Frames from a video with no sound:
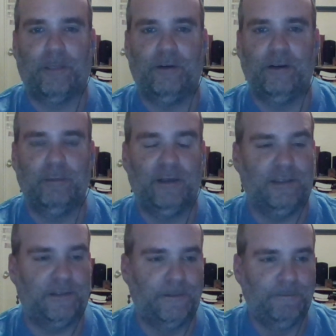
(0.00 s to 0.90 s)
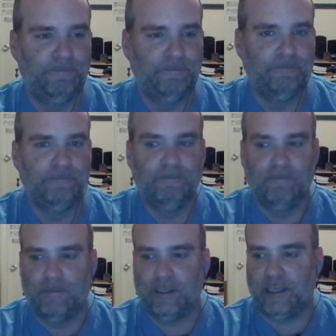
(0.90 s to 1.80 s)

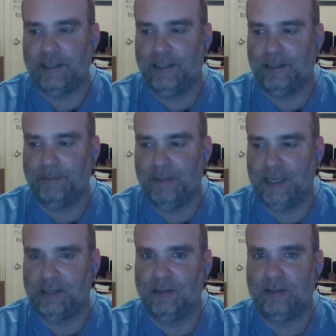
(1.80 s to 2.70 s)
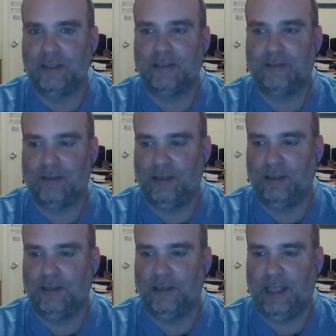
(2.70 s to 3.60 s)

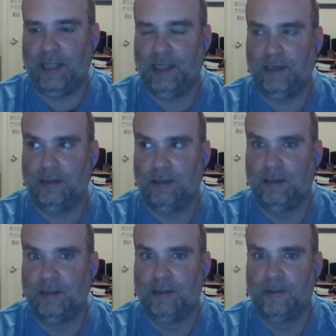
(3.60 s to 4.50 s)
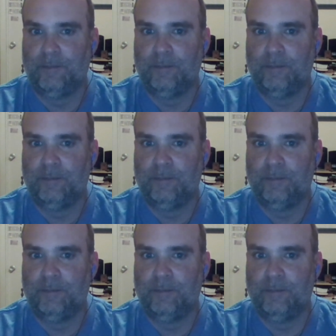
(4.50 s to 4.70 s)
Nobody speaks.